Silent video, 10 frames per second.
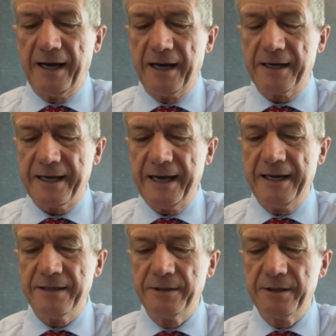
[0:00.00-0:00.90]
Uh,
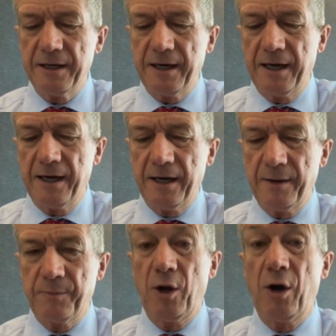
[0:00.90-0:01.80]
can
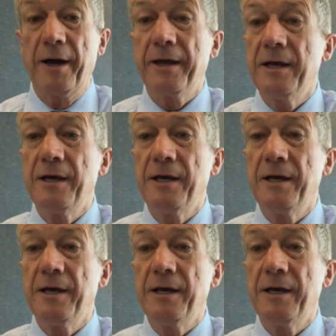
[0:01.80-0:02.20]
uh, apply.